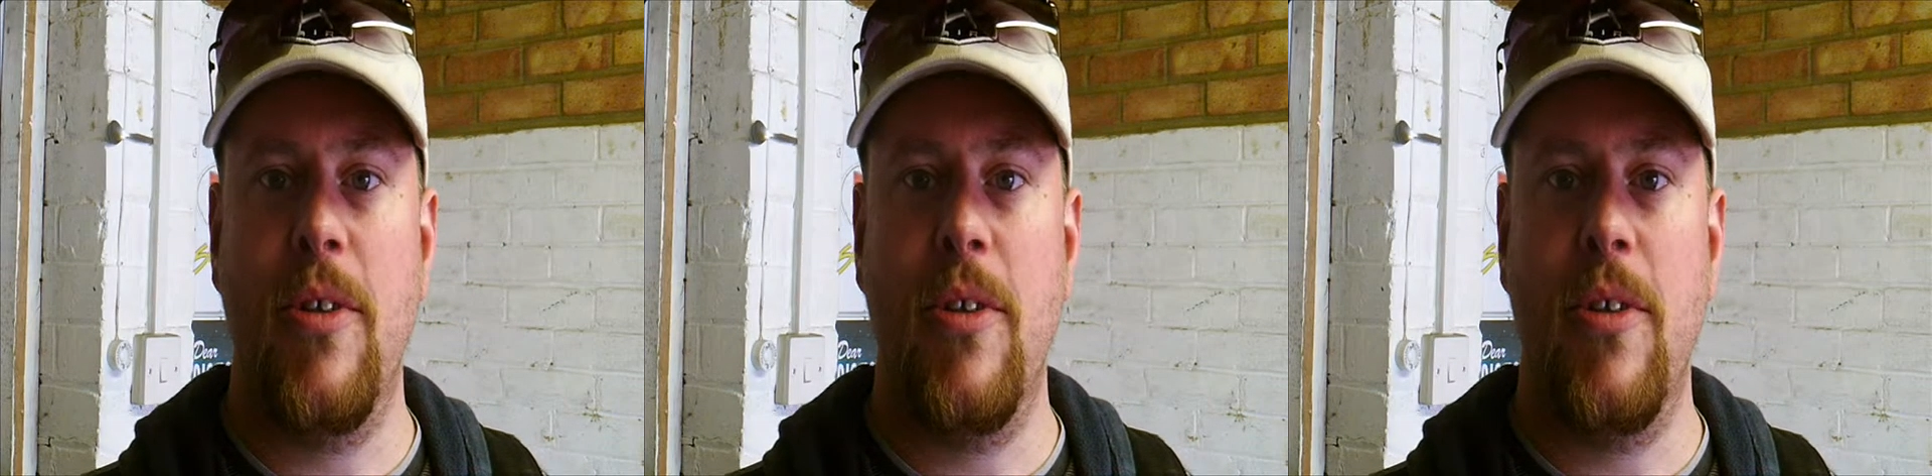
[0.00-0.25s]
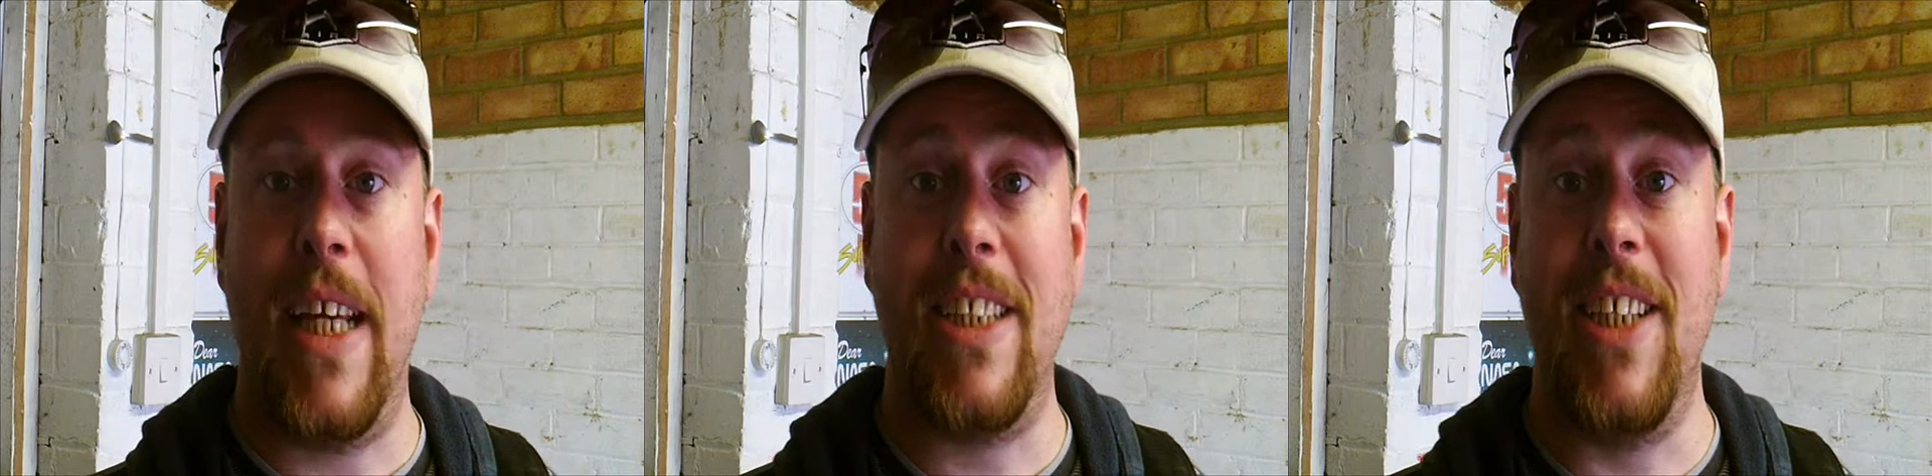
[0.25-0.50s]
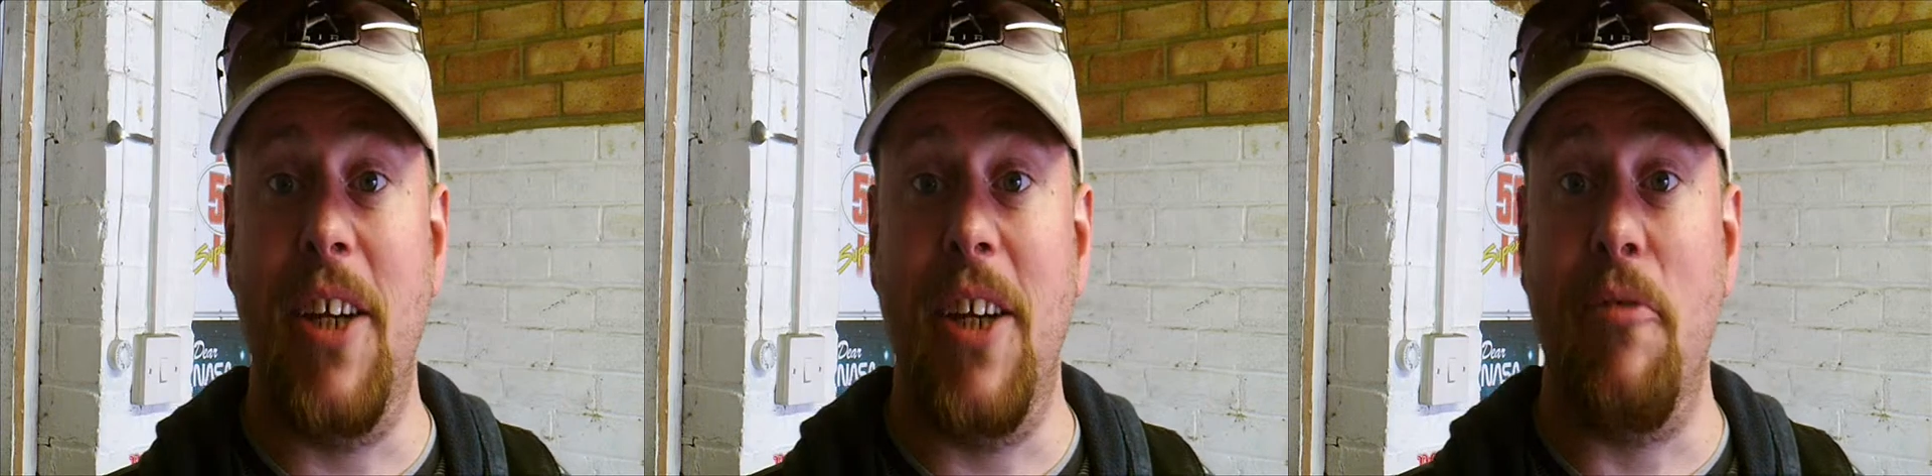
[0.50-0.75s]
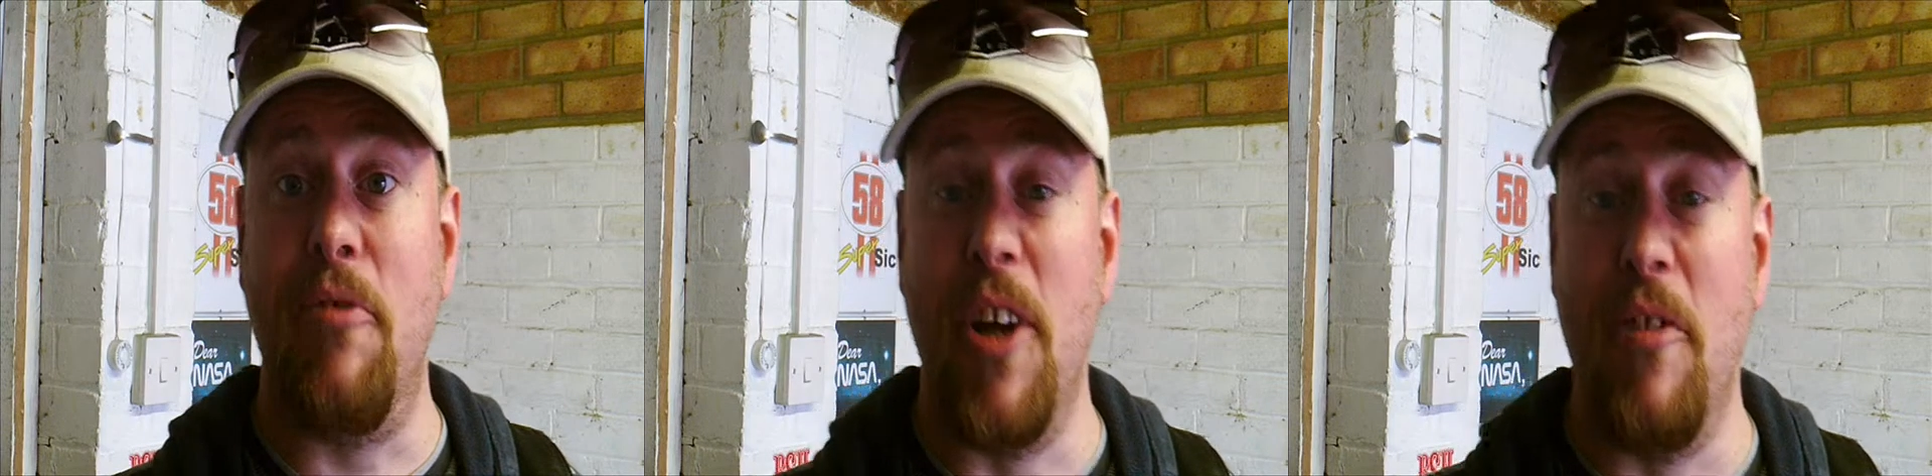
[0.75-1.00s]
that's it
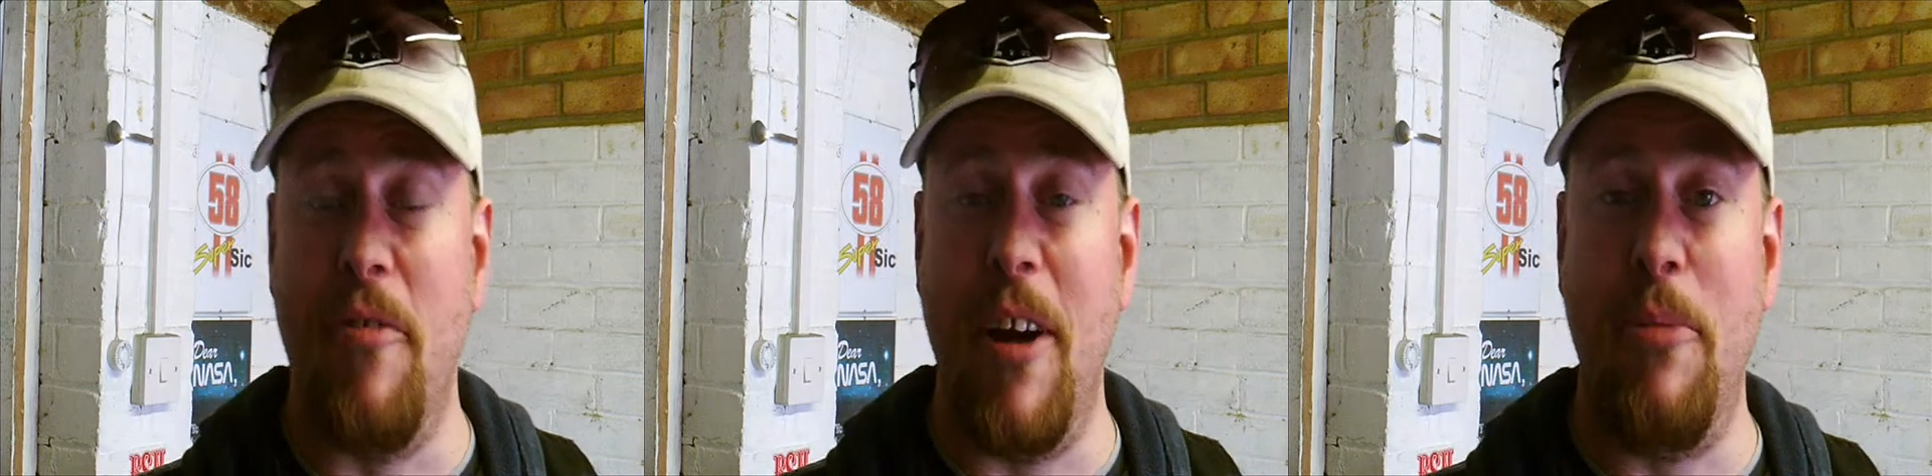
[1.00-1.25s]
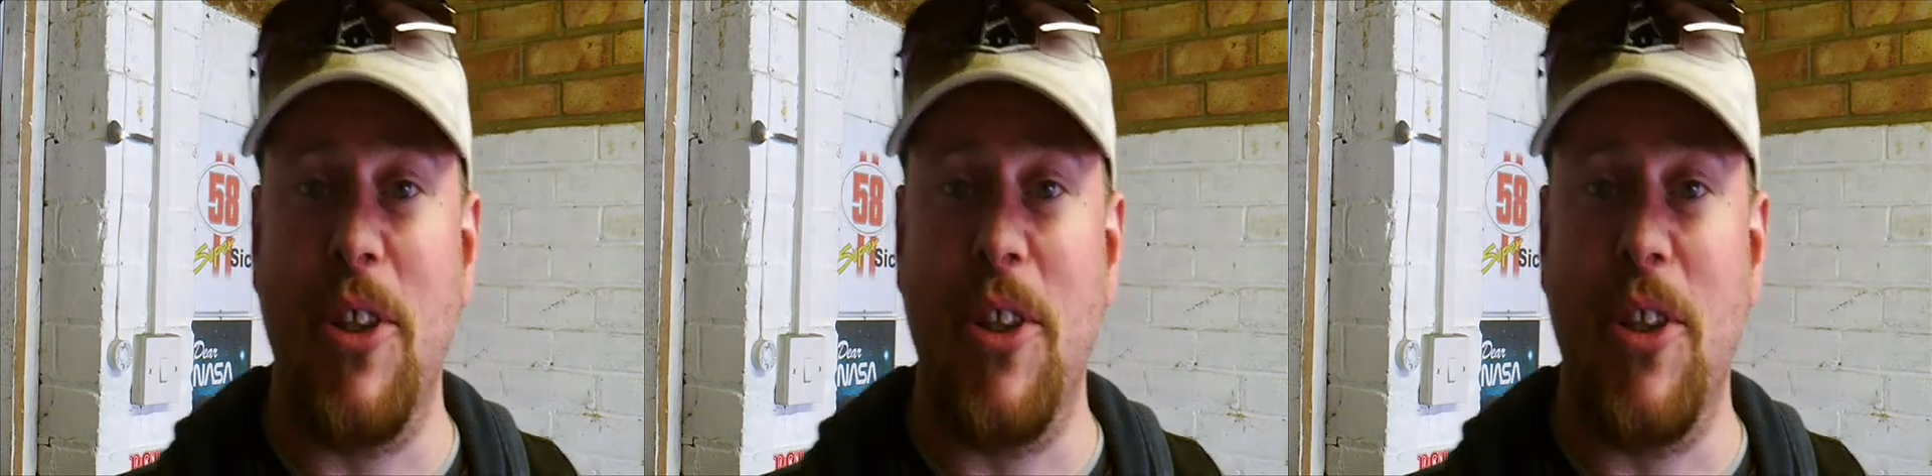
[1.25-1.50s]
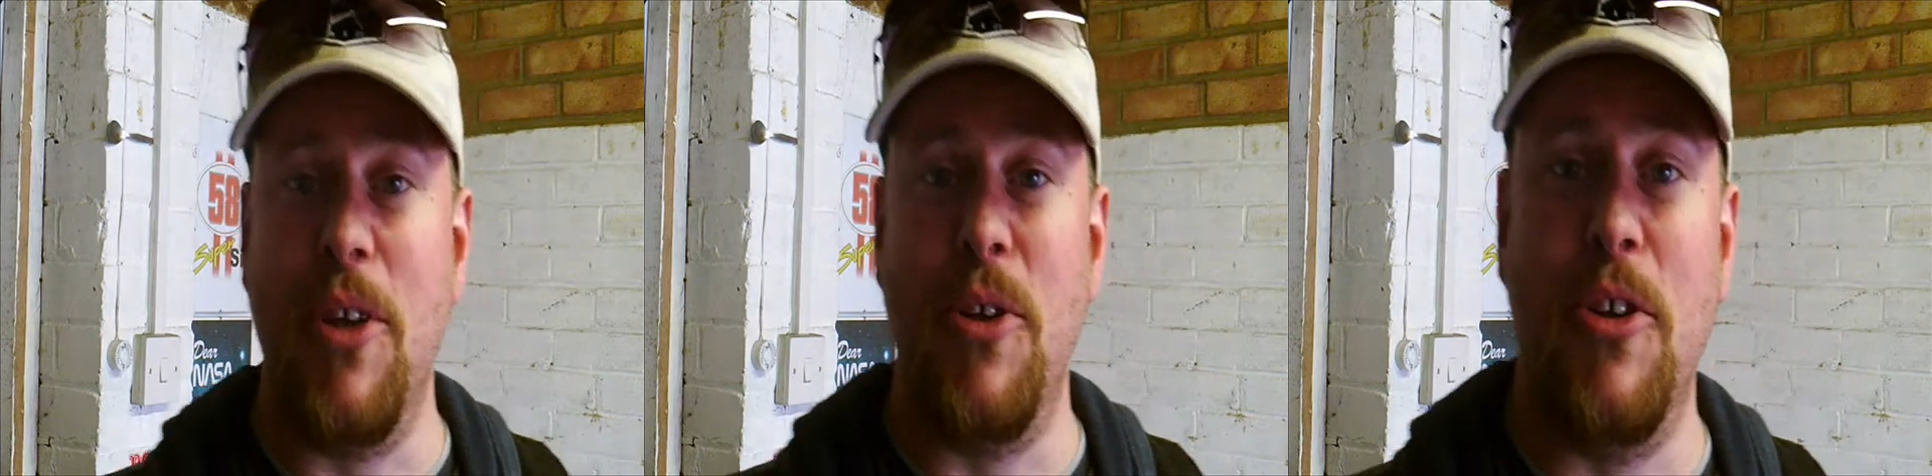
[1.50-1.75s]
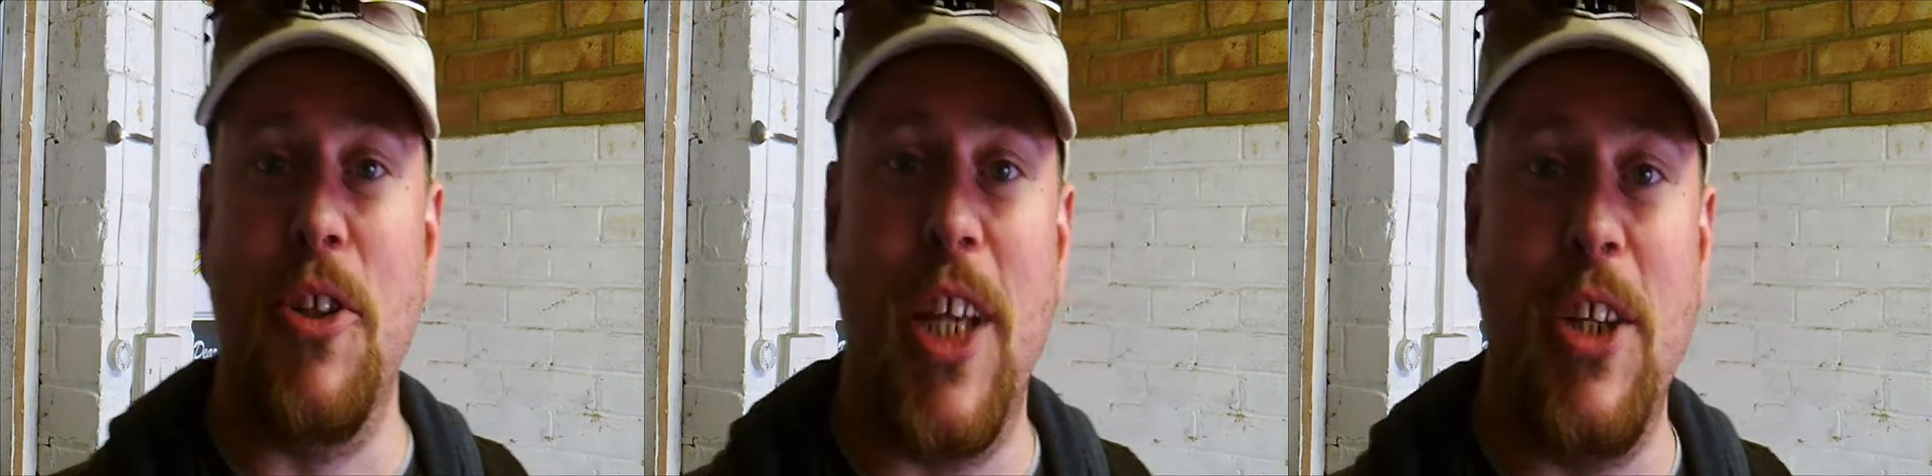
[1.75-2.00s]
for another episode of
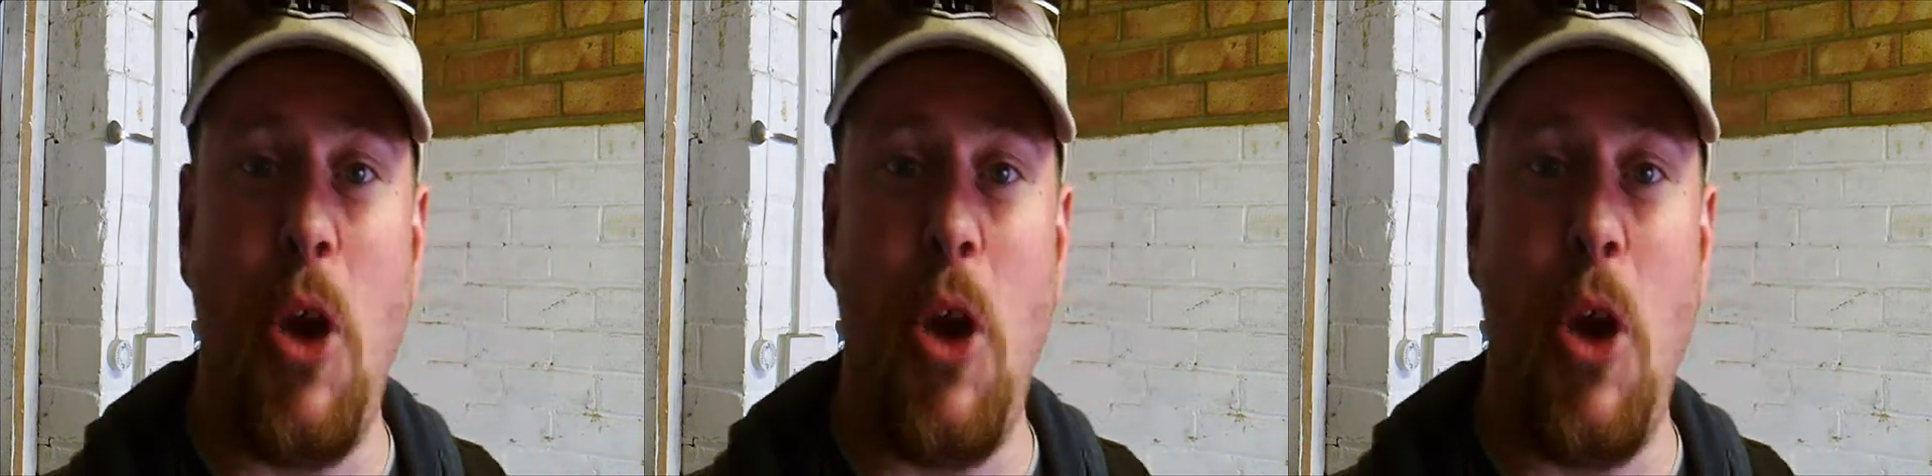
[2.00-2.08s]
Hooner's Shed.